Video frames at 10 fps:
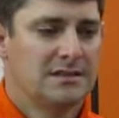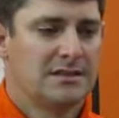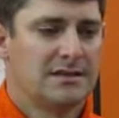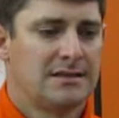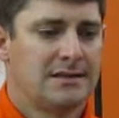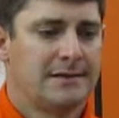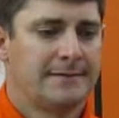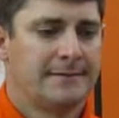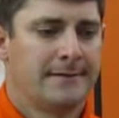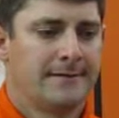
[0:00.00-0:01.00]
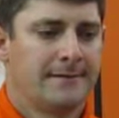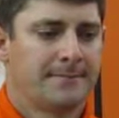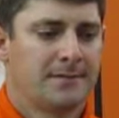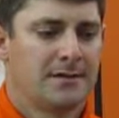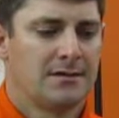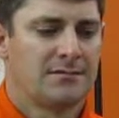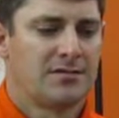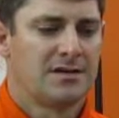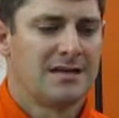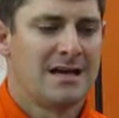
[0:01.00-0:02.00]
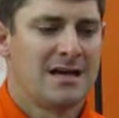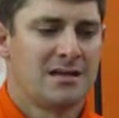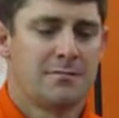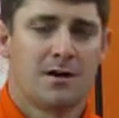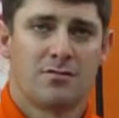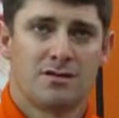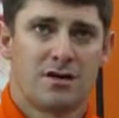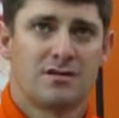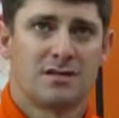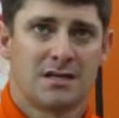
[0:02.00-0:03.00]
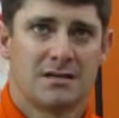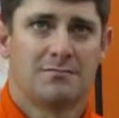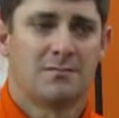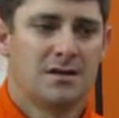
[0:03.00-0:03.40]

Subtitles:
on the front line of the punt return team,